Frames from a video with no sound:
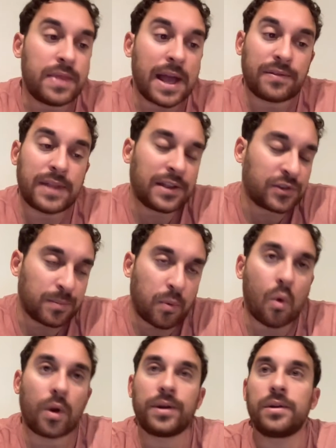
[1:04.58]
to me,
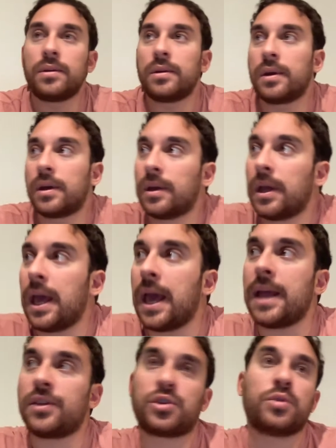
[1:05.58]
that's important.
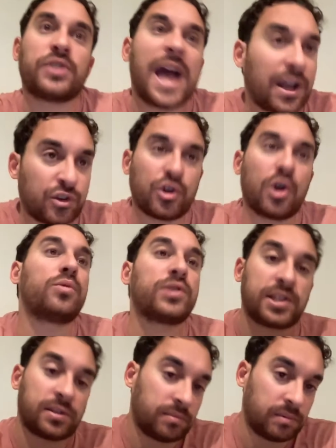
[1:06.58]
And so Zach
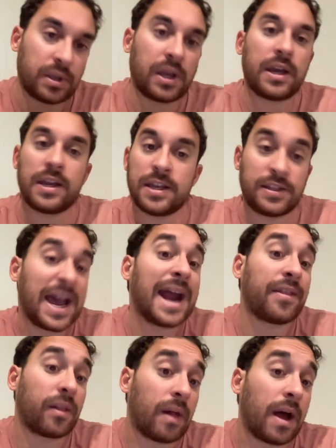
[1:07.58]
Jones
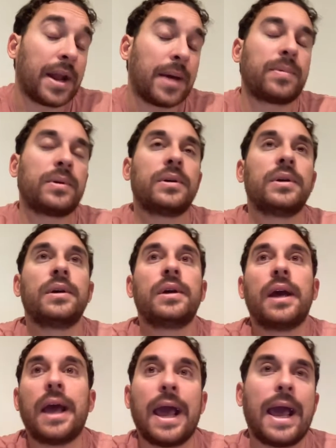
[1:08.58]
is out of the lineup.
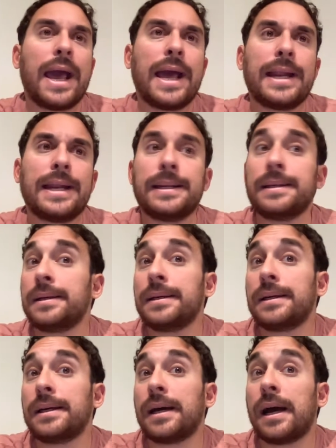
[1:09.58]

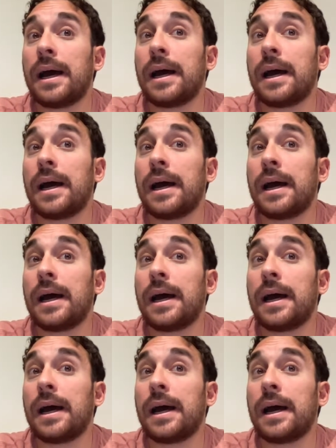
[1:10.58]
And